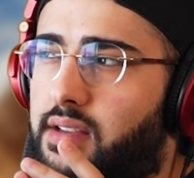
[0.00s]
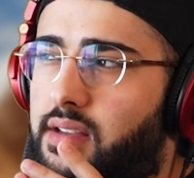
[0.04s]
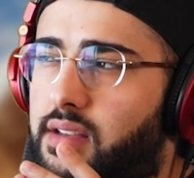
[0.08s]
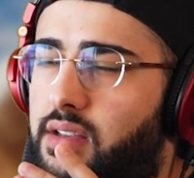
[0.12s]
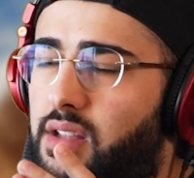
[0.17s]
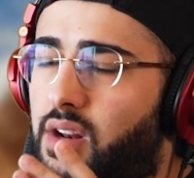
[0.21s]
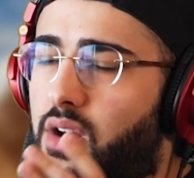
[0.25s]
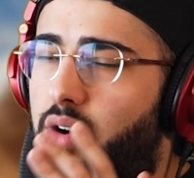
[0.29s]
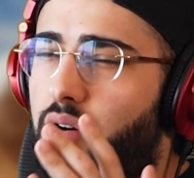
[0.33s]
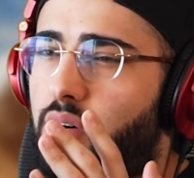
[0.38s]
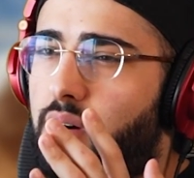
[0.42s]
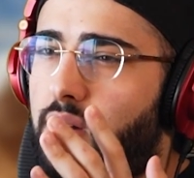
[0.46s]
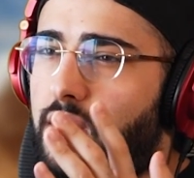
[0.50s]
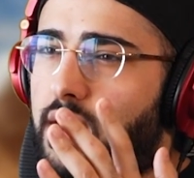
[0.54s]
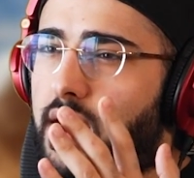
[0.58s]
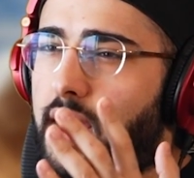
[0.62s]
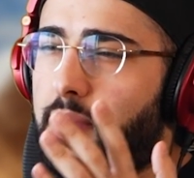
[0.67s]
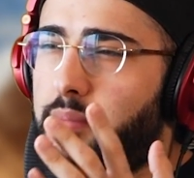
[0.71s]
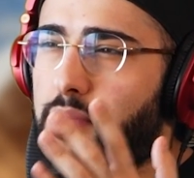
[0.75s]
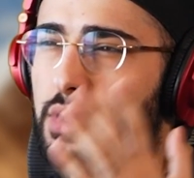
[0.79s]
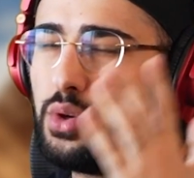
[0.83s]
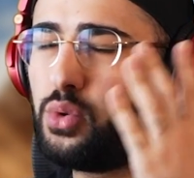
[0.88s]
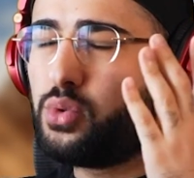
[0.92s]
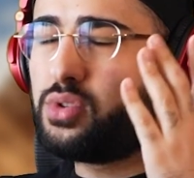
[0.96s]

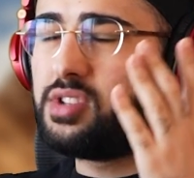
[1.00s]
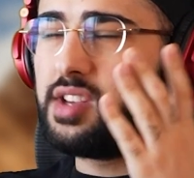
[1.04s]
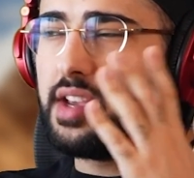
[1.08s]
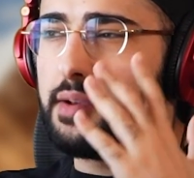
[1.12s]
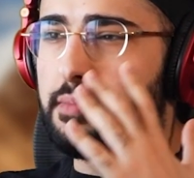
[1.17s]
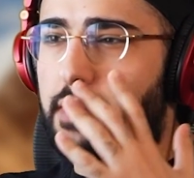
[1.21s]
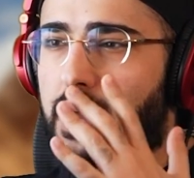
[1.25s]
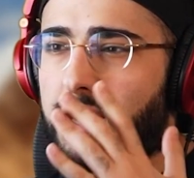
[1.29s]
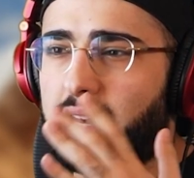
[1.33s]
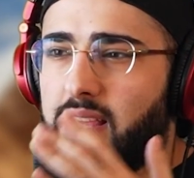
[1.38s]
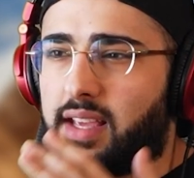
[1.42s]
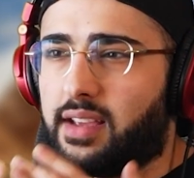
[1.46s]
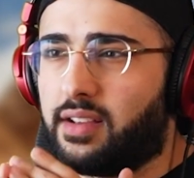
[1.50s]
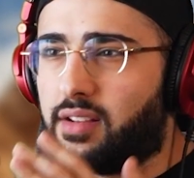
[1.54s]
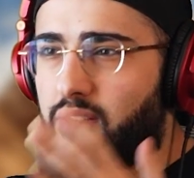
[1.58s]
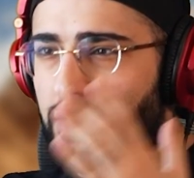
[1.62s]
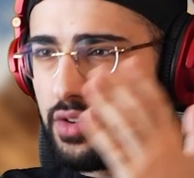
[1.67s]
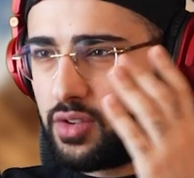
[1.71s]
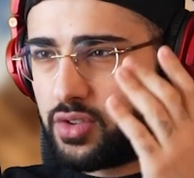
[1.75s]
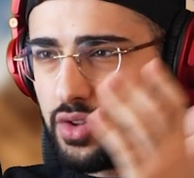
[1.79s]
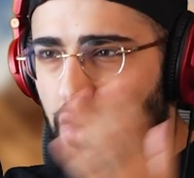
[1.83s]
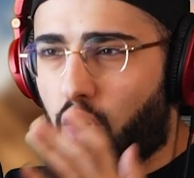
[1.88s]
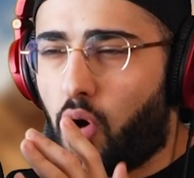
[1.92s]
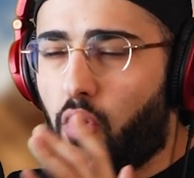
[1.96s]
I'm losing money
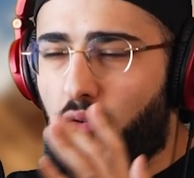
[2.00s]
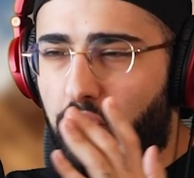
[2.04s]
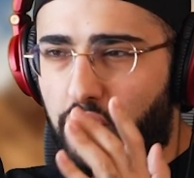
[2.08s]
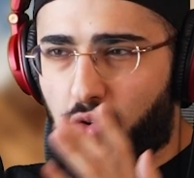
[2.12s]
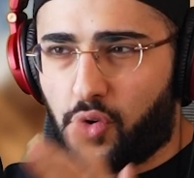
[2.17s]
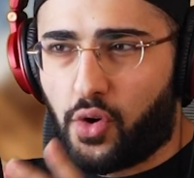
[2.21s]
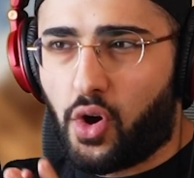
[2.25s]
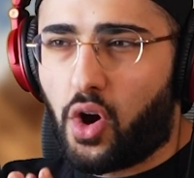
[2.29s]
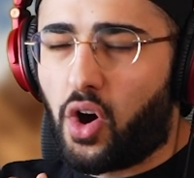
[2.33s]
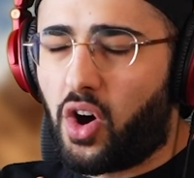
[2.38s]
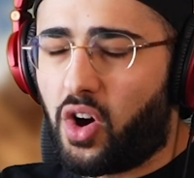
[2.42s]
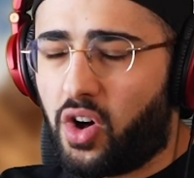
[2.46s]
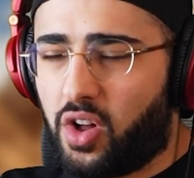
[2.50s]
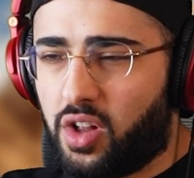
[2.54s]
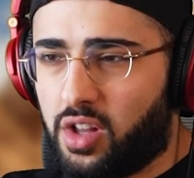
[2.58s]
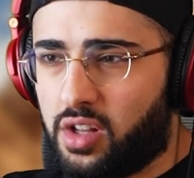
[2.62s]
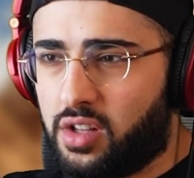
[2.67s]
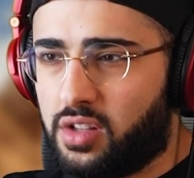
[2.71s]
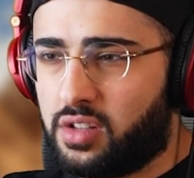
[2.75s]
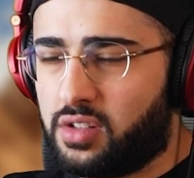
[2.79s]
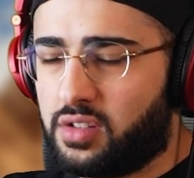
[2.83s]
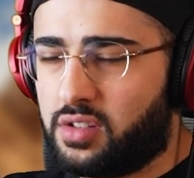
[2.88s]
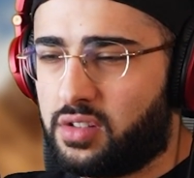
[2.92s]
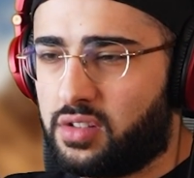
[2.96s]

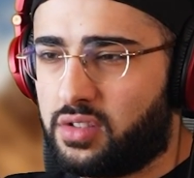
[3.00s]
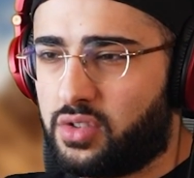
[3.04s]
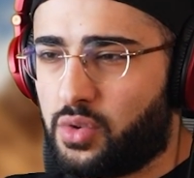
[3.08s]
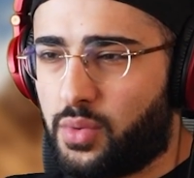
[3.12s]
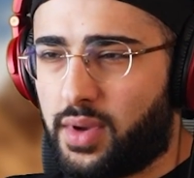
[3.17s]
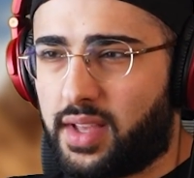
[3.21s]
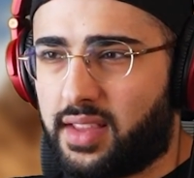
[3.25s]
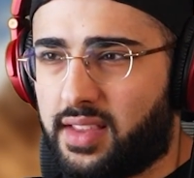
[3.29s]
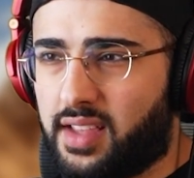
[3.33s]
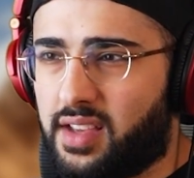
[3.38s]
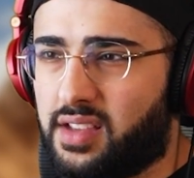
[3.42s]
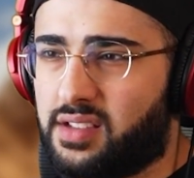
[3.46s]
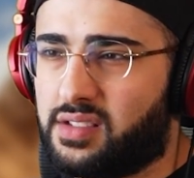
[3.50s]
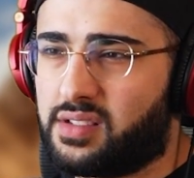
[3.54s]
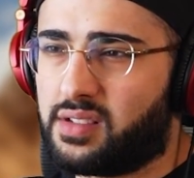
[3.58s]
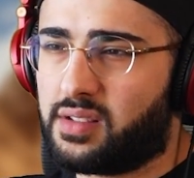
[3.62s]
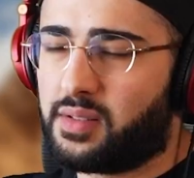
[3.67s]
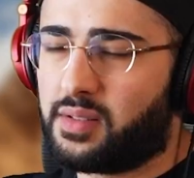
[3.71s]
overall doing this?